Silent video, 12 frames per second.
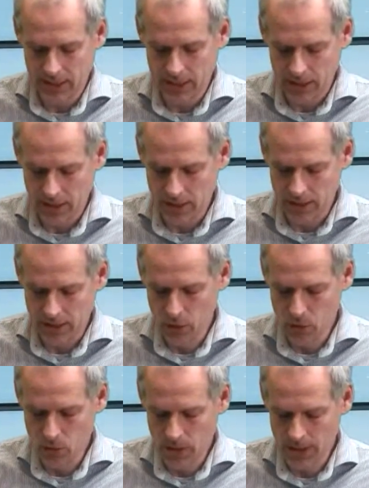the
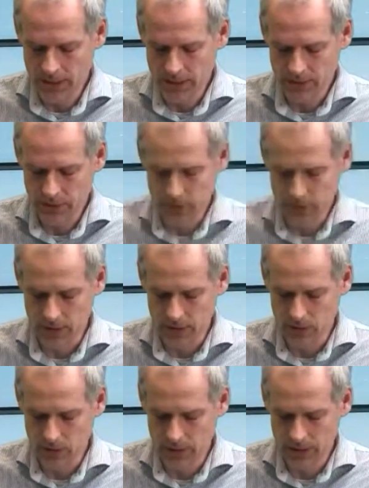lower one is what I
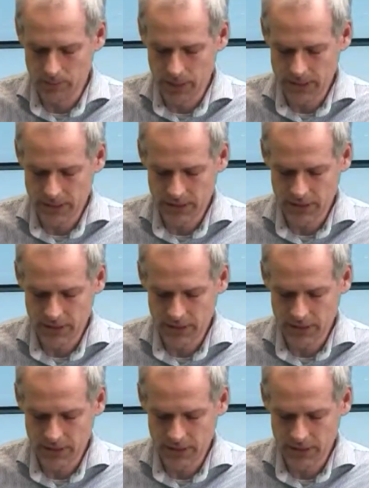already mentioned.